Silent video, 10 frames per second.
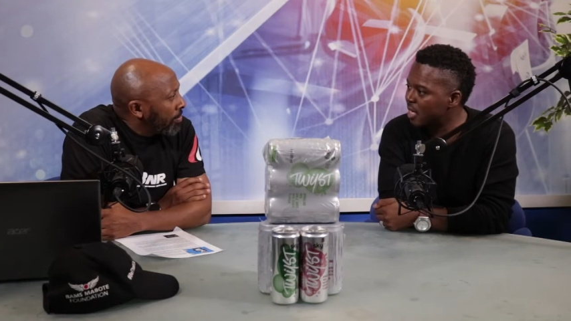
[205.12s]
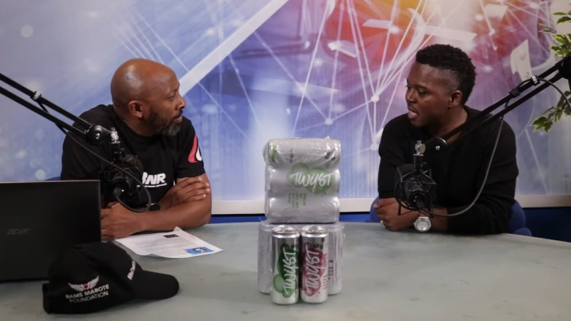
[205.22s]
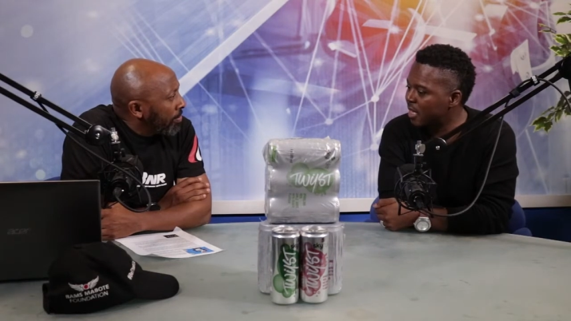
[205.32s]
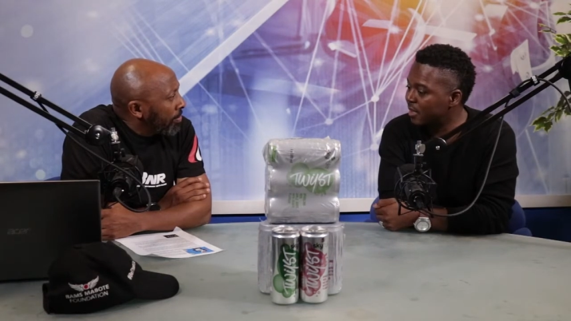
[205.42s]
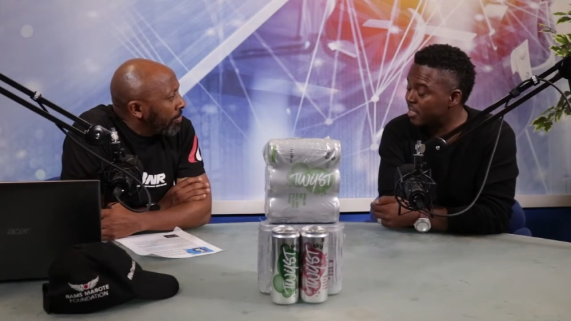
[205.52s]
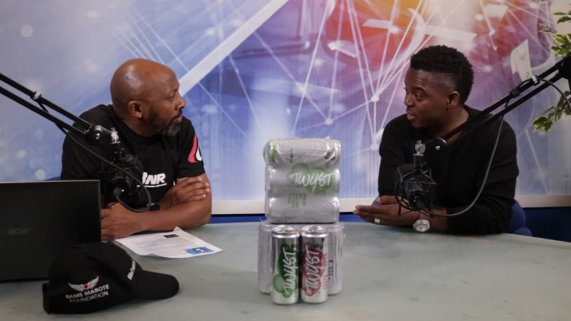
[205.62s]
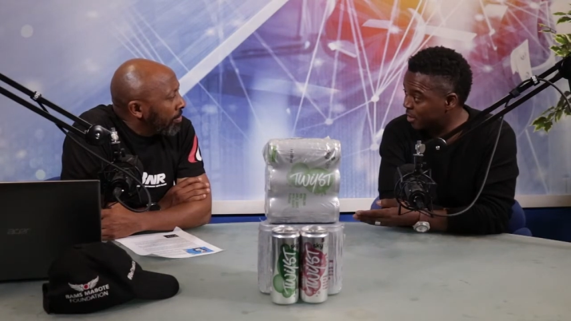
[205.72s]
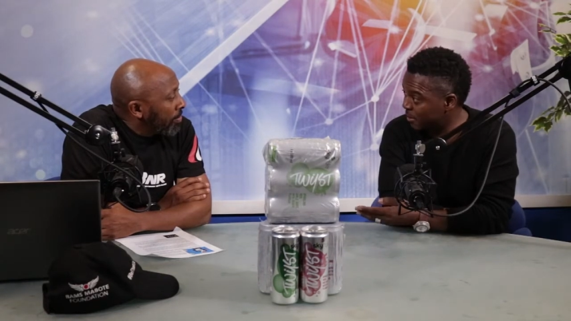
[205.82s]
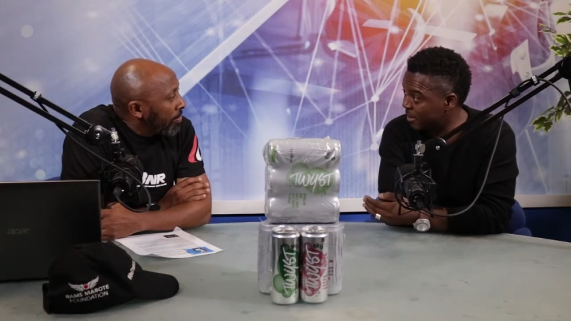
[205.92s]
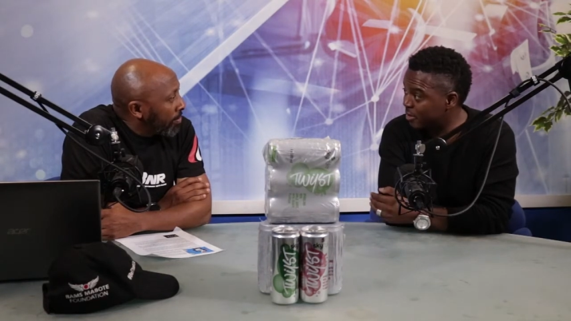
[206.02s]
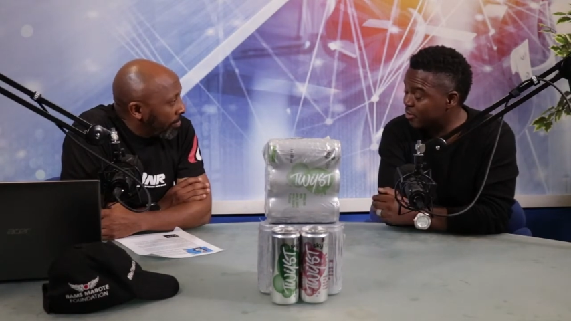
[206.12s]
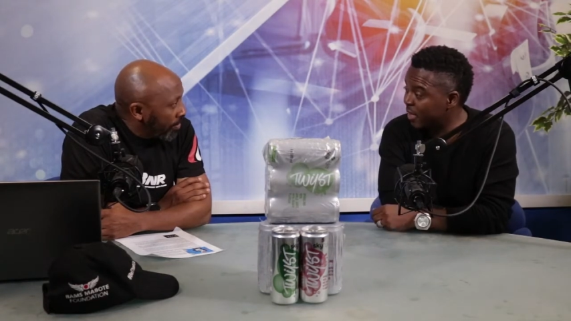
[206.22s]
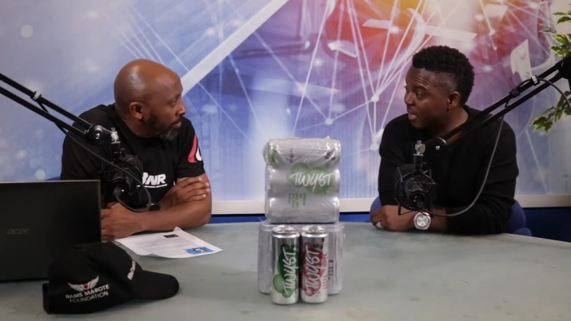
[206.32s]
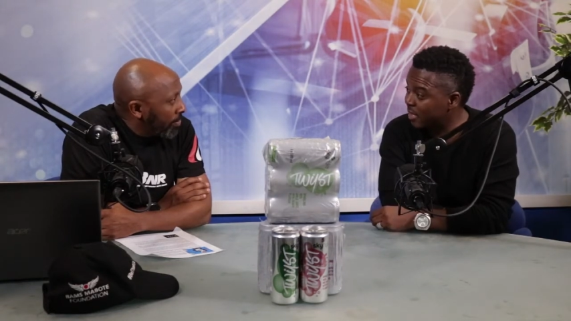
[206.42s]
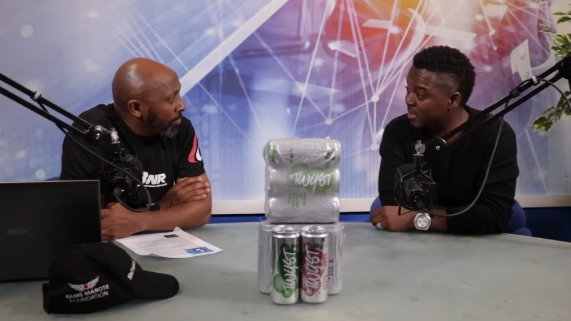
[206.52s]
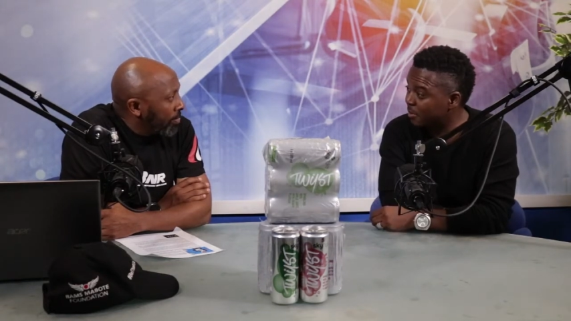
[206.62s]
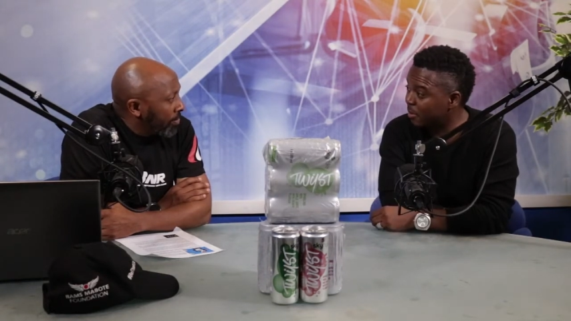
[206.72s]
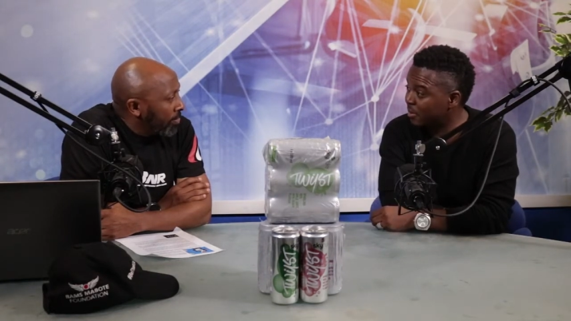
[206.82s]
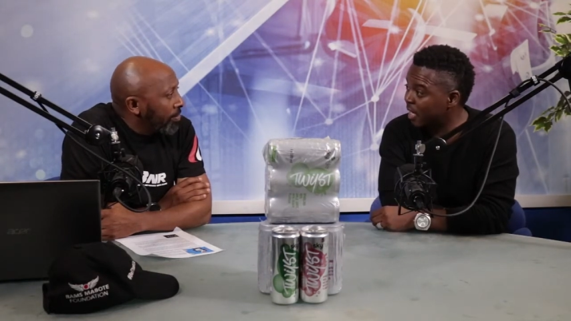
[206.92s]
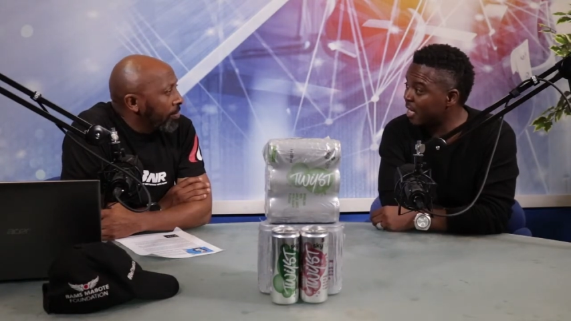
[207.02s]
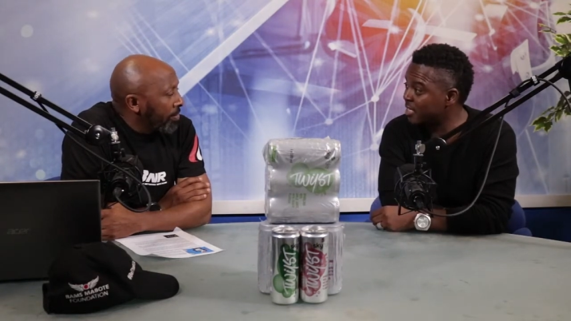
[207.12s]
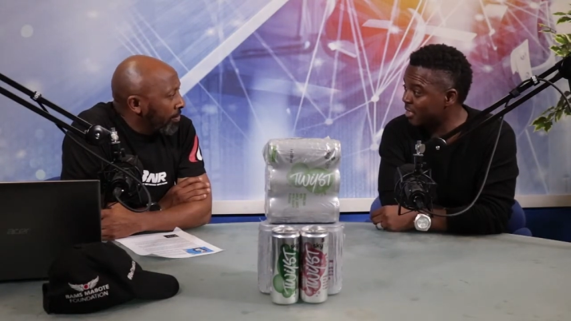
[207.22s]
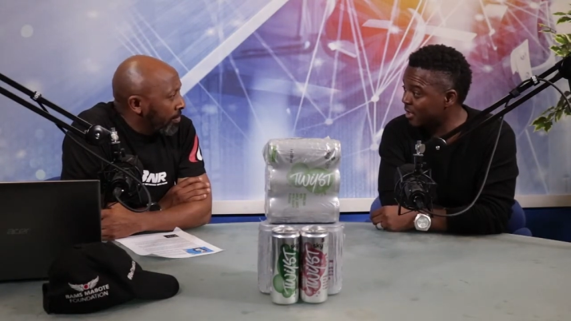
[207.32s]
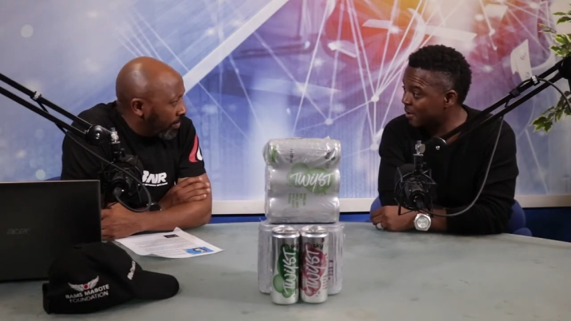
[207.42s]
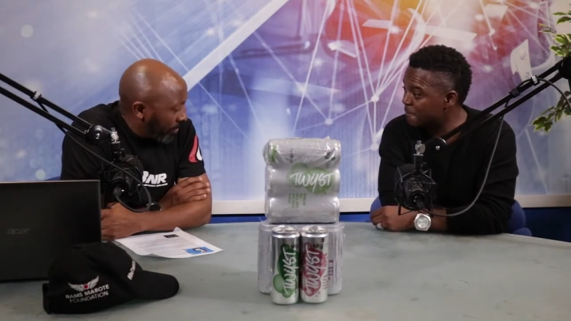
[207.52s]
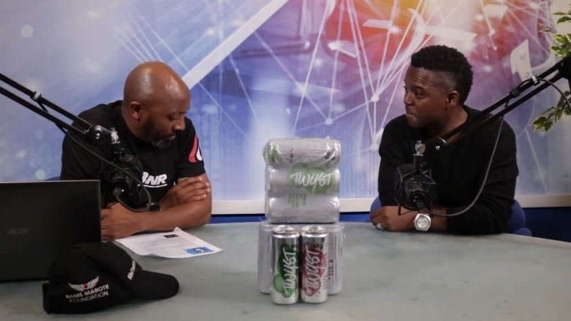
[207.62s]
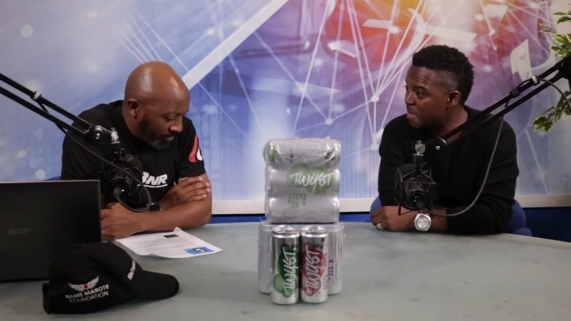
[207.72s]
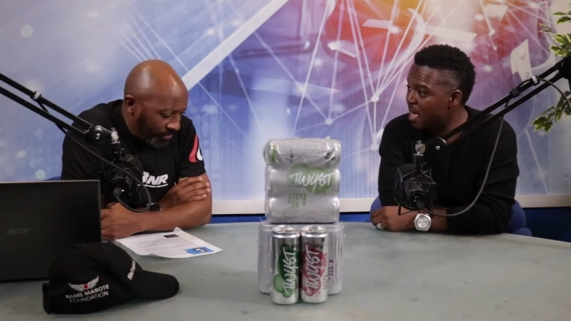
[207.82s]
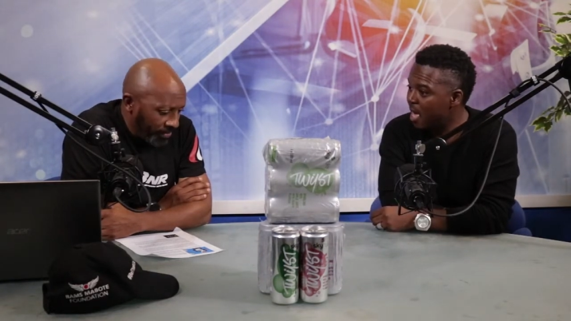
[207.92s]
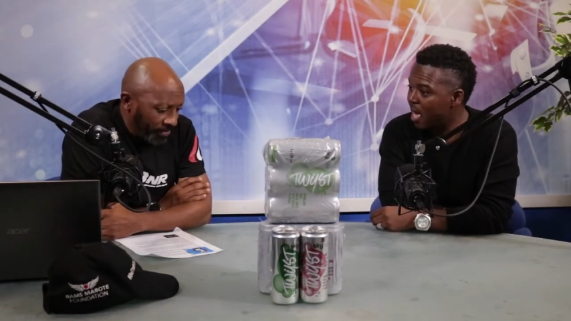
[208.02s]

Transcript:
Speaker 1: uh, the gentleman that you had about Archer, mm.